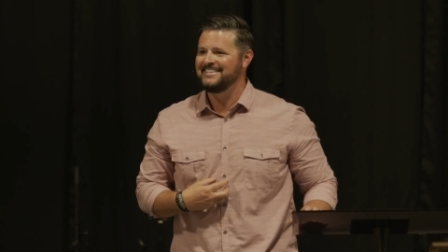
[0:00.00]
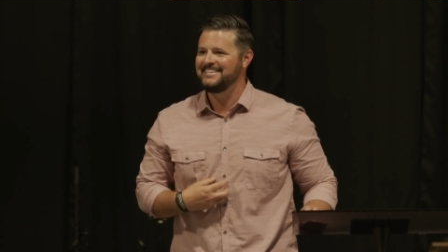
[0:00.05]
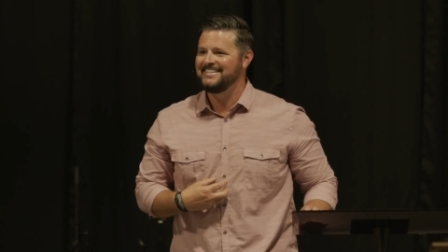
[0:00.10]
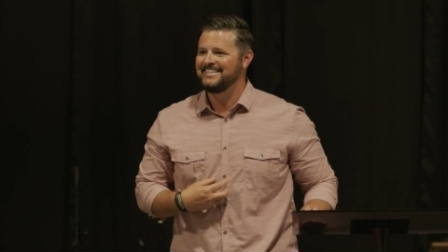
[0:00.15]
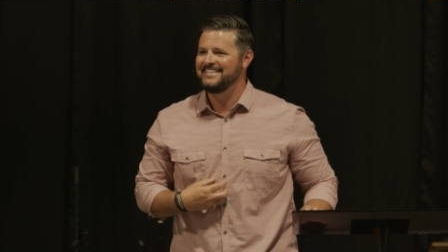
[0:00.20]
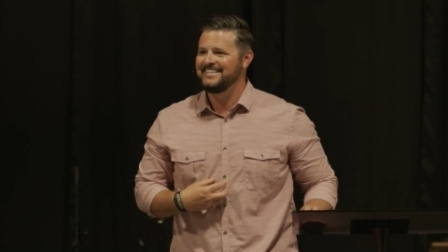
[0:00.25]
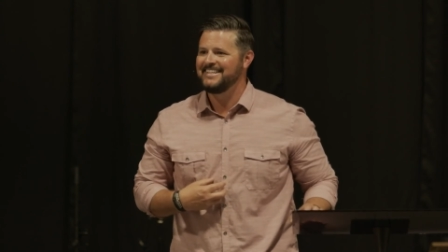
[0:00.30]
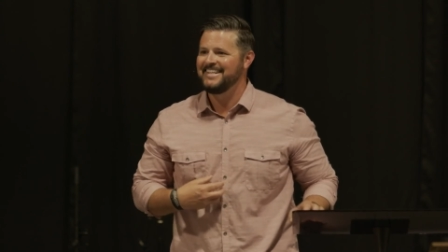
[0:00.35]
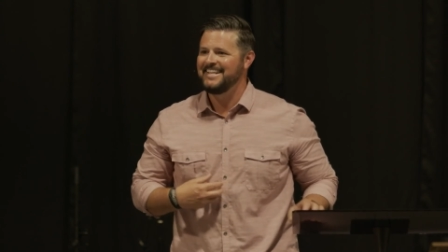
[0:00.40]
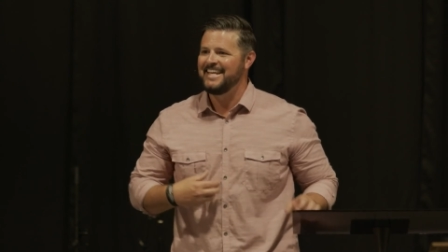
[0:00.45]

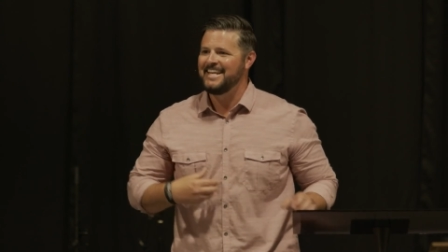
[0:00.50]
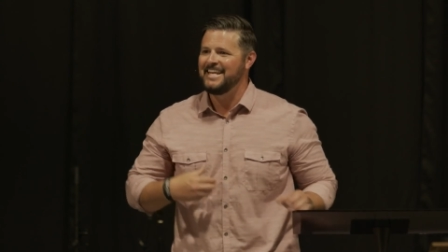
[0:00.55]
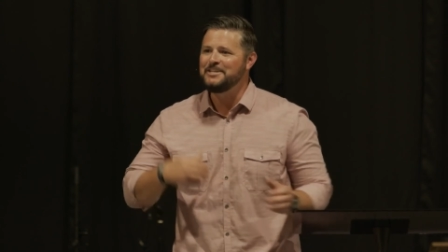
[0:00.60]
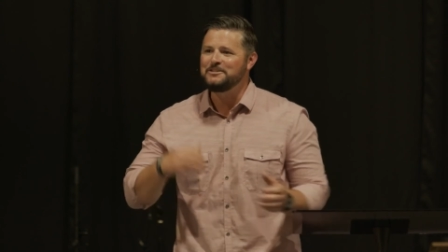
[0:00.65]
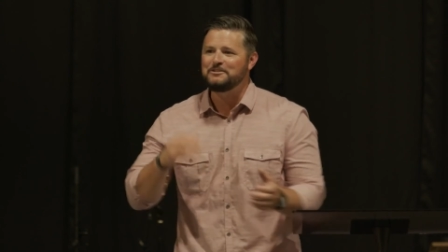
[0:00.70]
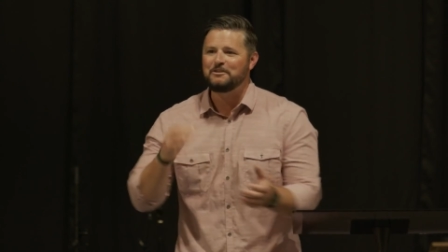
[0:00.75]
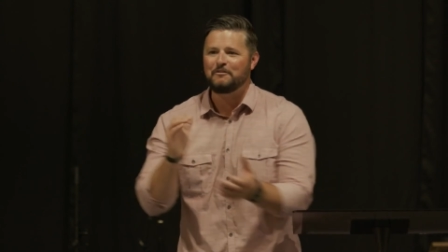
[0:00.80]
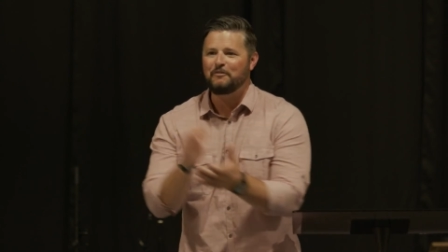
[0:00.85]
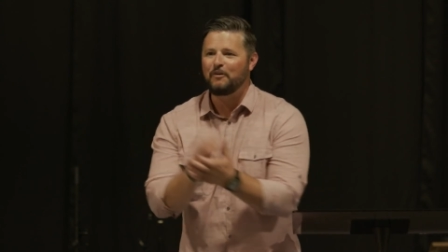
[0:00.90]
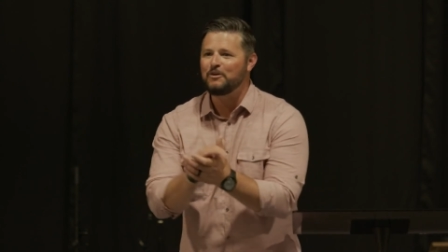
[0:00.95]
And
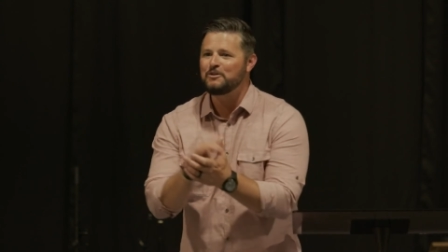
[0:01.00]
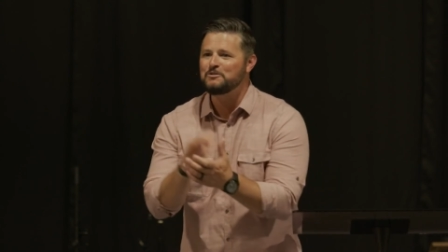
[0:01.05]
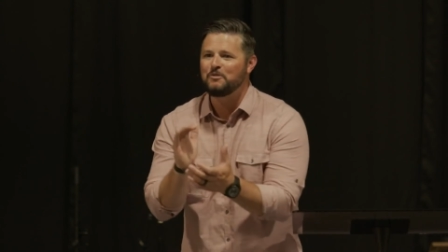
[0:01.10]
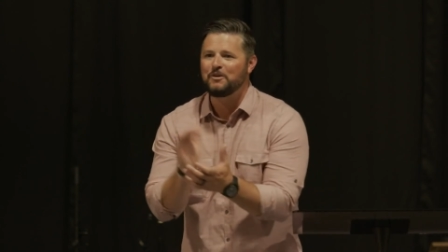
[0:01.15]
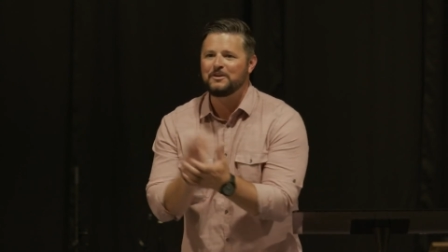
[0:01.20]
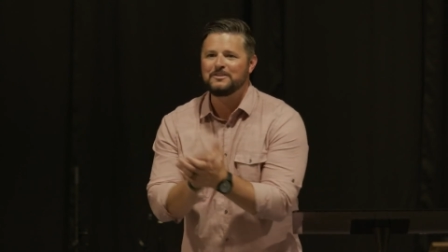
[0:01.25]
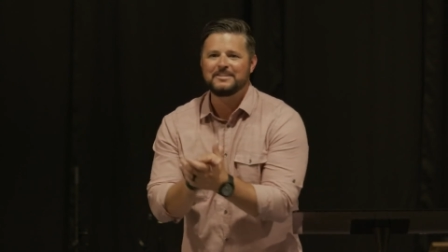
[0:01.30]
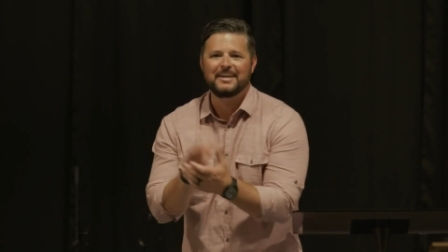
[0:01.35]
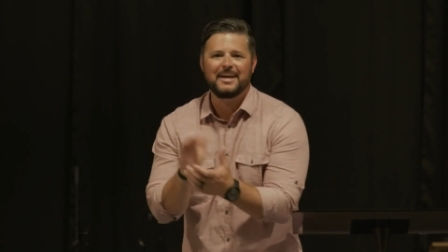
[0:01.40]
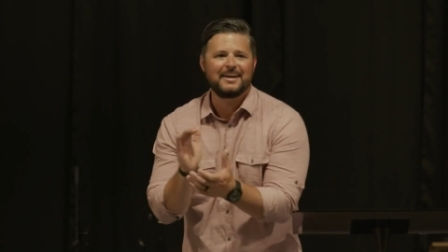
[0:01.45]
He's the
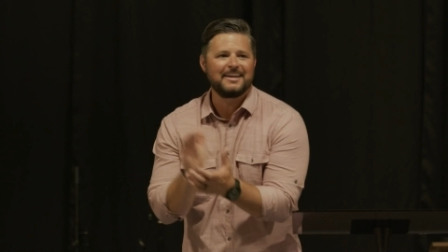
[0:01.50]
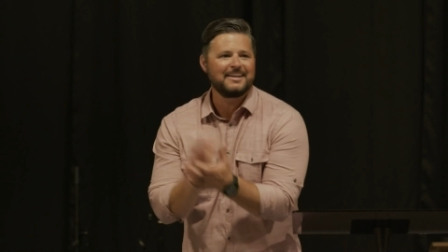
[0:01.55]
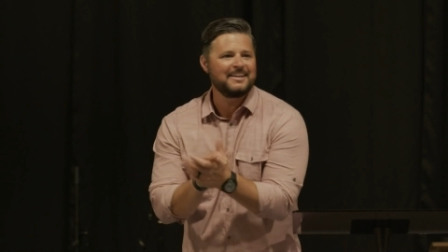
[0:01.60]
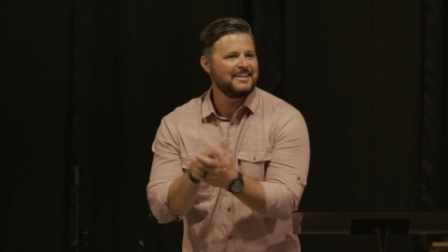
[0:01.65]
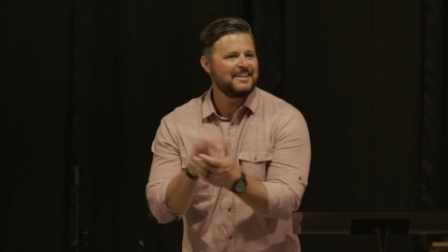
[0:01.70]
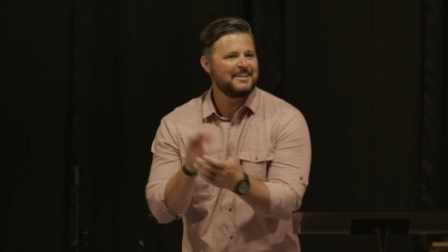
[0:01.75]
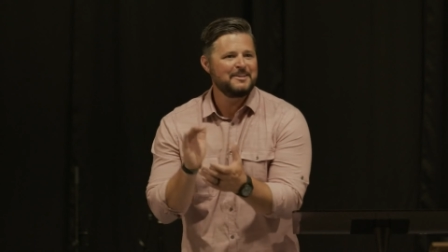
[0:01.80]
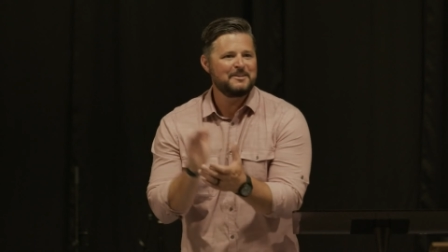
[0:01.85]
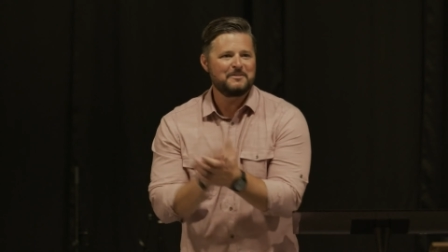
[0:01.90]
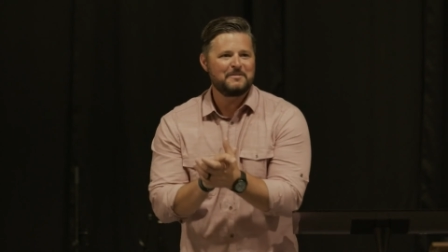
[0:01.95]
first one that,
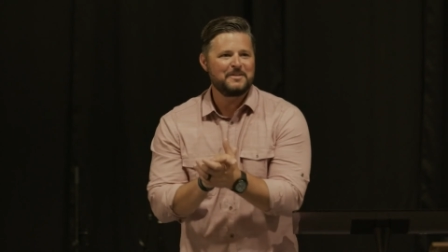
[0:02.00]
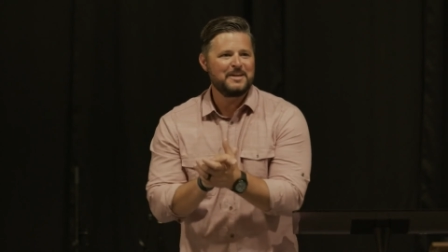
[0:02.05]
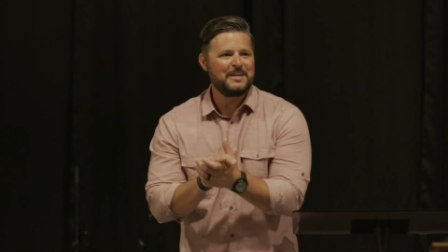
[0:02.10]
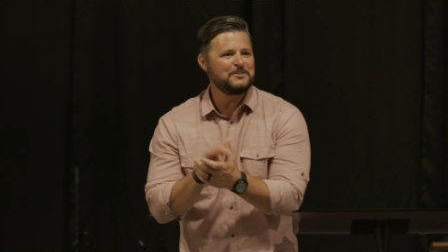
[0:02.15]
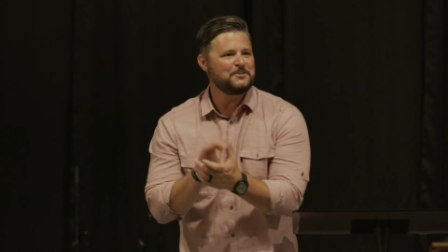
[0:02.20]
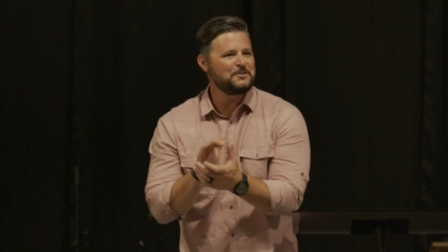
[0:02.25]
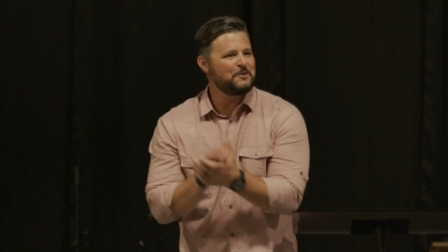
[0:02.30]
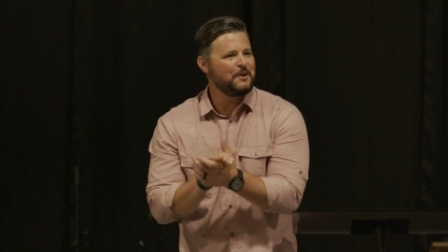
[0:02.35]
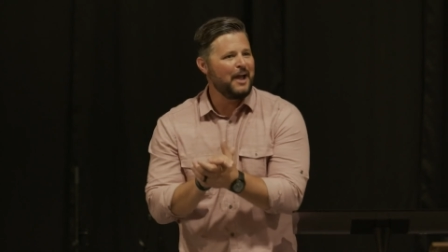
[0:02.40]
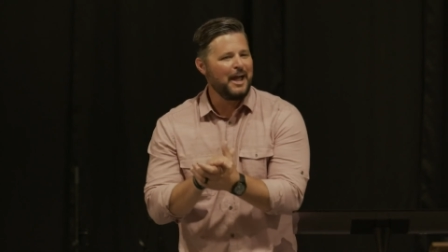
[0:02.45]

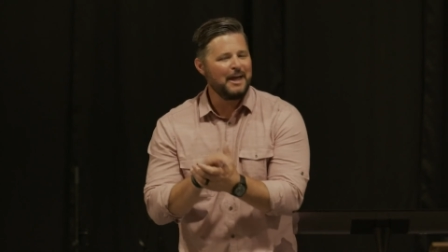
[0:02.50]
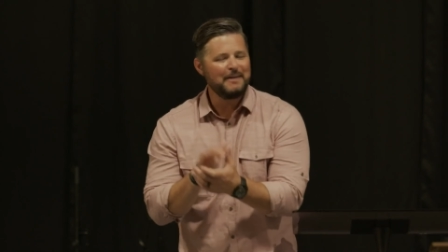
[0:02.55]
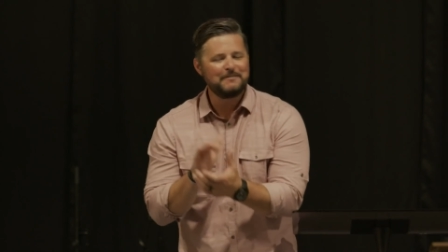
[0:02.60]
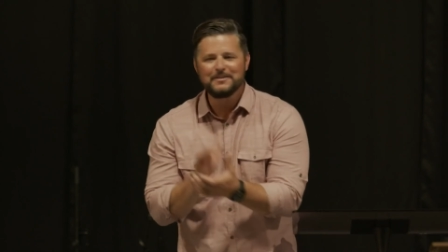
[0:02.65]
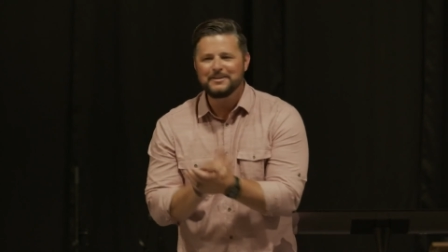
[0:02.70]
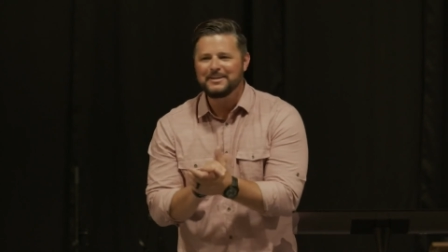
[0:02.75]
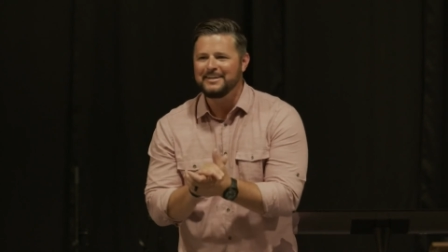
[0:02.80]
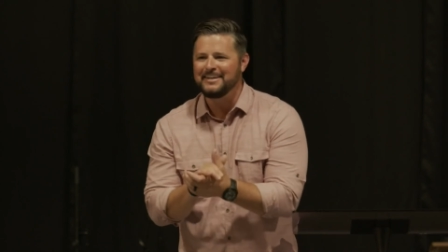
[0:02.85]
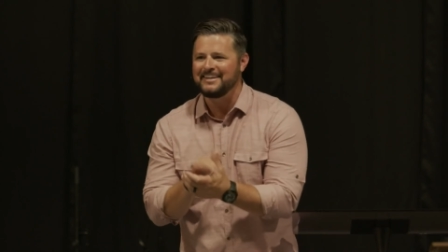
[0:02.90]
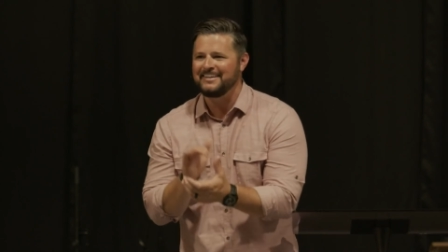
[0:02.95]
He's your
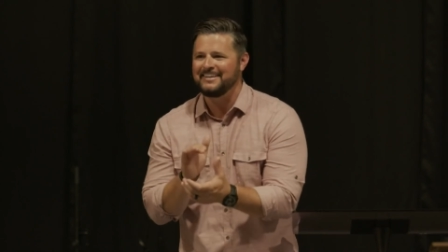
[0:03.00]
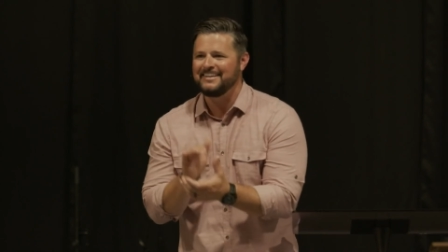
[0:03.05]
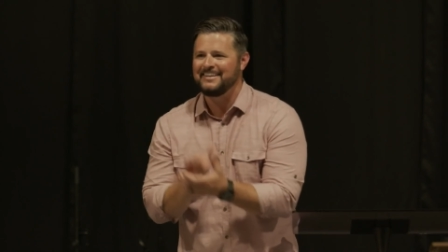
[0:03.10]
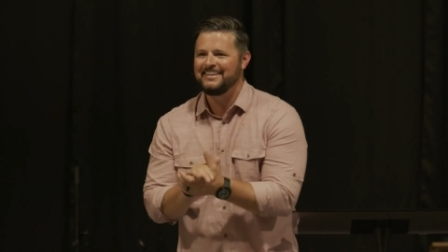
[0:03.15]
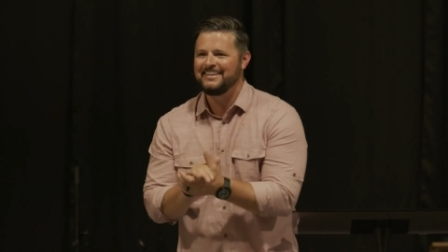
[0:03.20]
advocate.